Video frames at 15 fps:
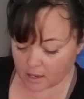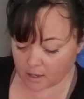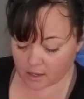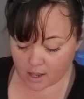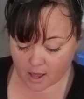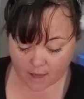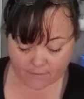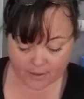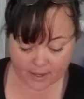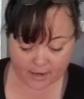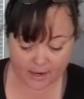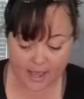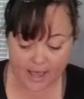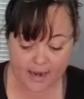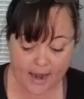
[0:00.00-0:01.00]
Love
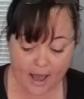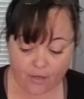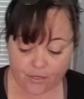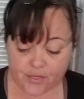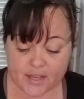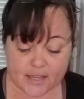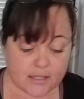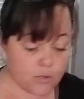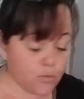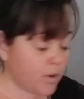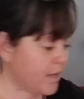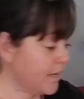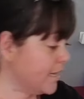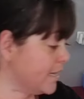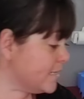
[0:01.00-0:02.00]
it. Now this
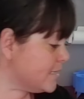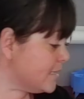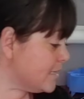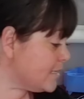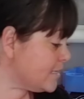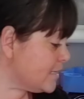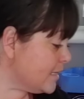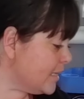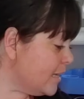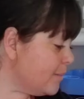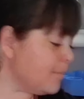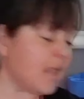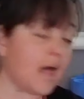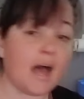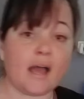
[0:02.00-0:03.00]
one is the
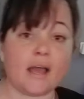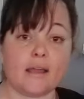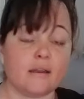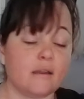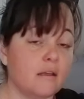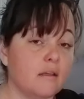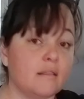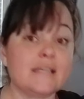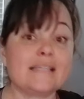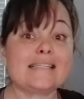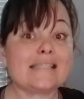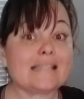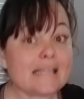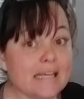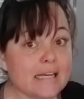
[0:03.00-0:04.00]
slim
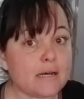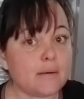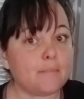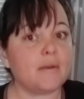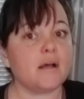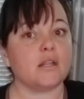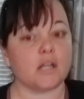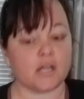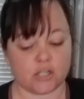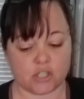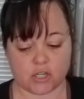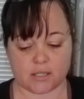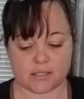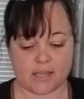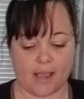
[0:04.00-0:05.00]
lunch
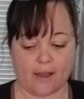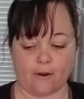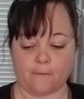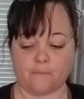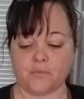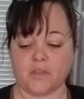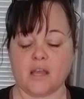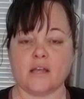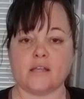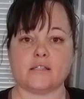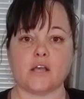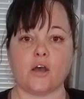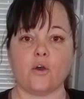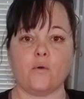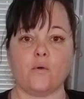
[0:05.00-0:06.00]
container.
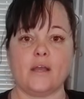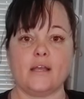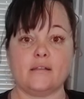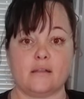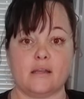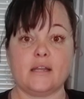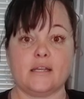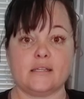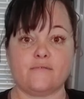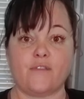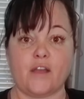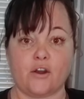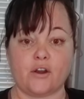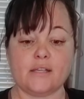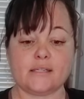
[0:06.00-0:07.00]
So it is
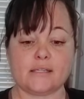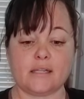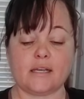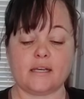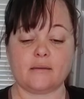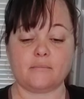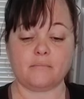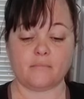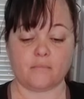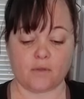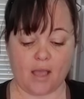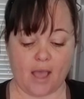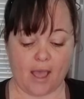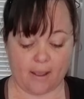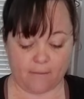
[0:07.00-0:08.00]
very slim,
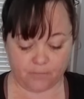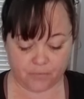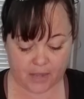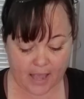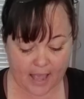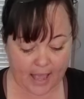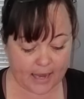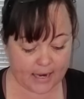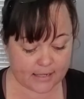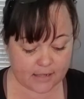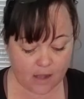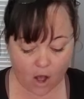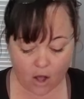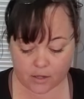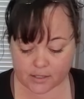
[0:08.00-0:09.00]
okay? It is
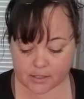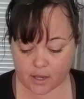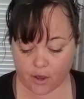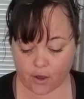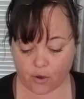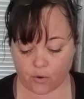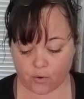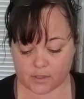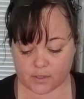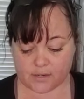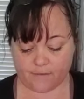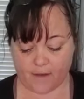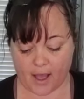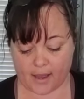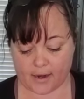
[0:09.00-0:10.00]
also
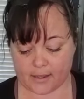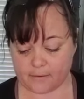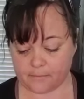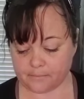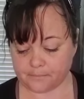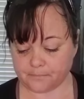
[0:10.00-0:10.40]
divided